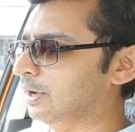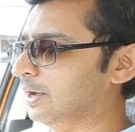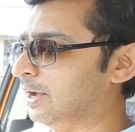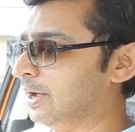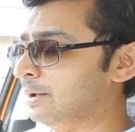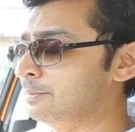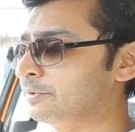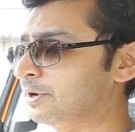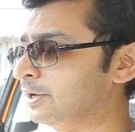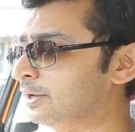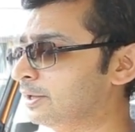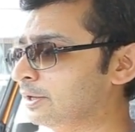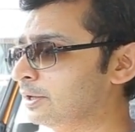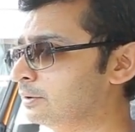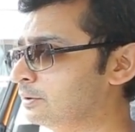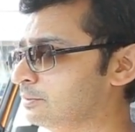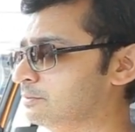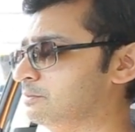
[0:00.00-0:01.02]
I'm
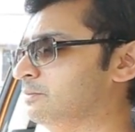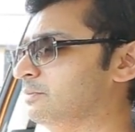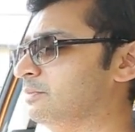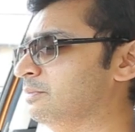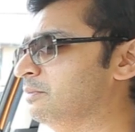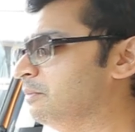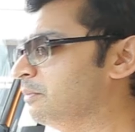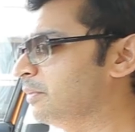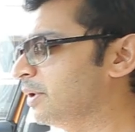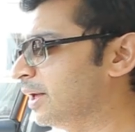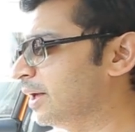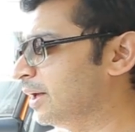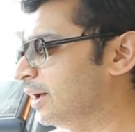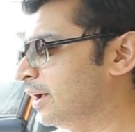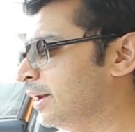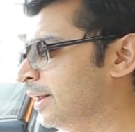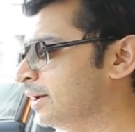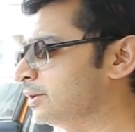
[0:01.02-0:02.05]
reckoning
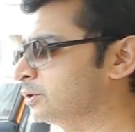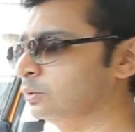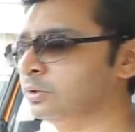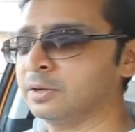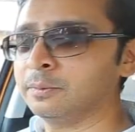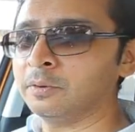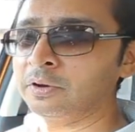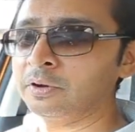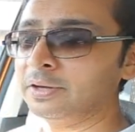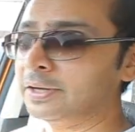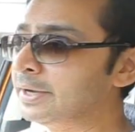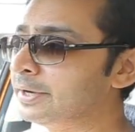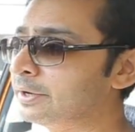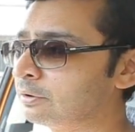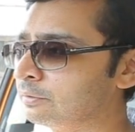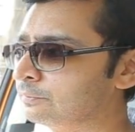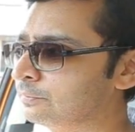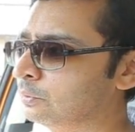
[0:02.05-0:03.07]
it has only about a
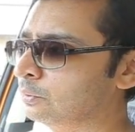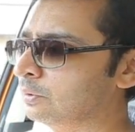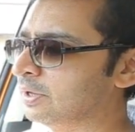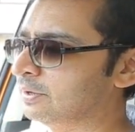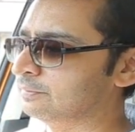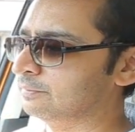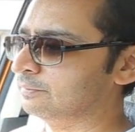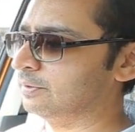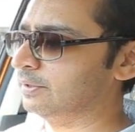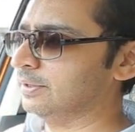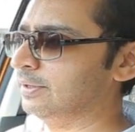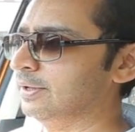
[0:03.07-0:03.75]
liter of fuel left.